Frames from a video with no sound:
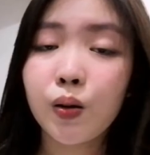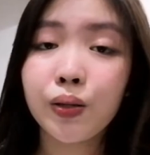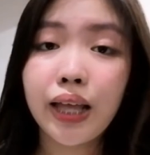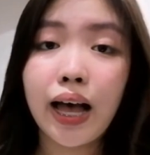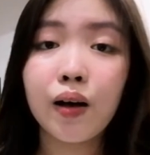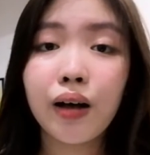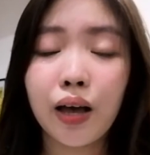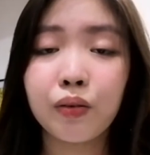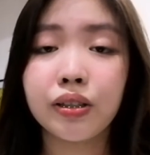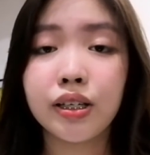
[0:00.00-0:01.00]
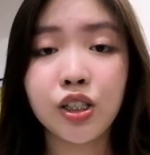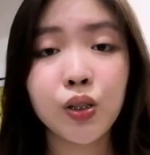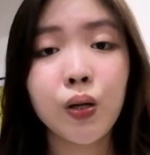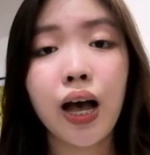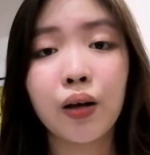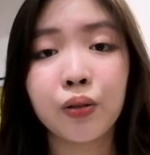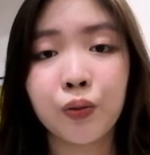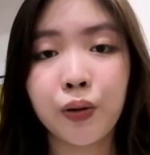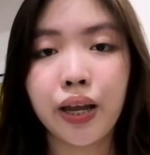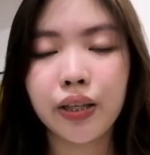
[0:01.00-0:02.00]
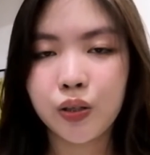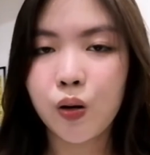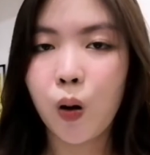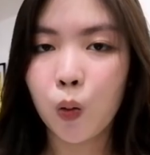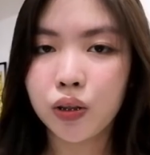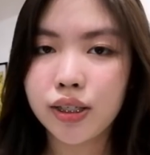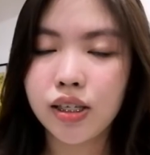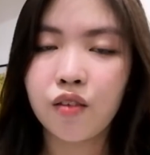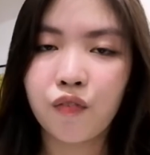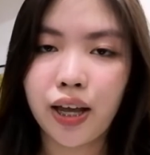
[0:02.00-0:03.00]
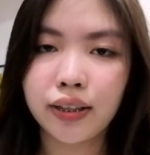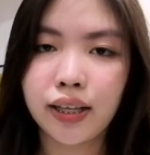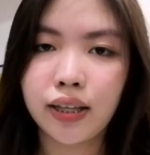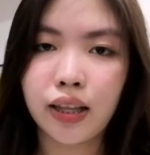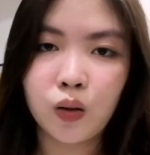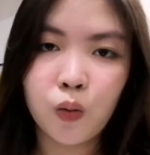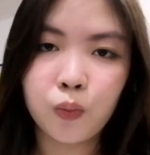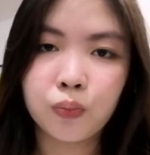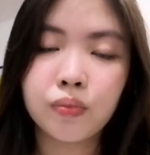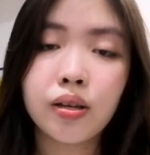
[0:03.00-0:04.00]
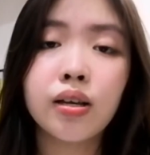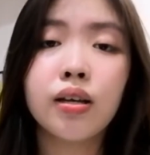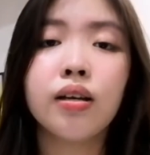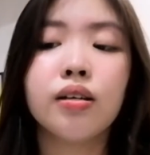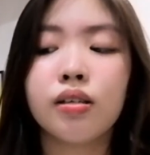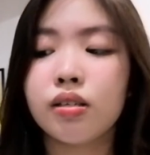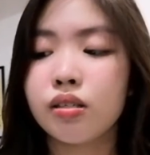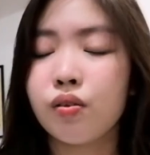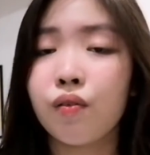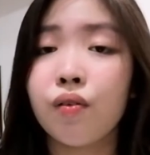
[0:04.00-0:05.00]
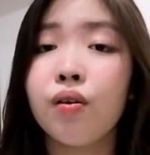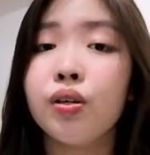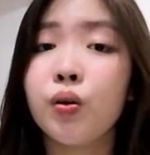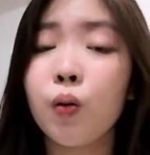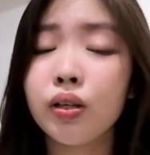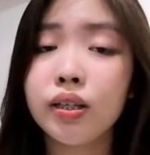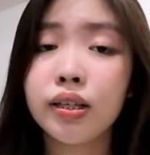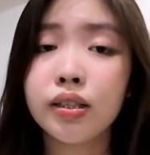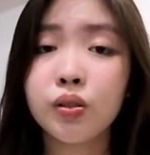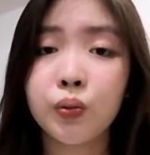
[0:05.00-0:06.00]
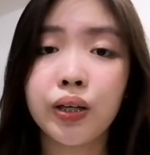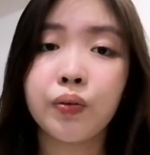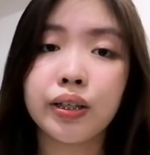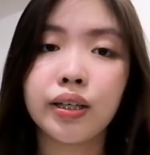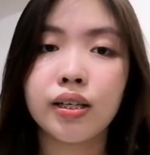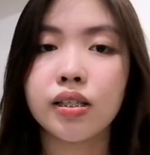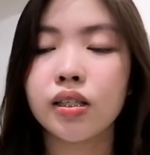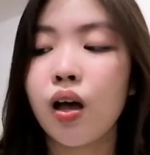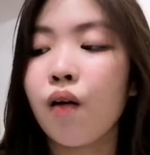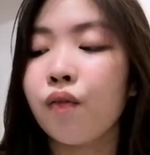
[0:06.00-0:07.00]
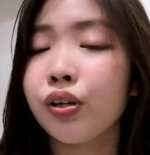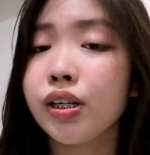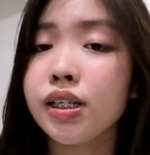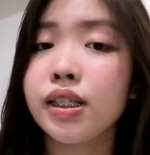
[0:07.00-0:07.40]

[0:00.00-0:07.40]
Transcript: now I will teach you how to create your own disinfectant at home. So you only need 2 ingredients. First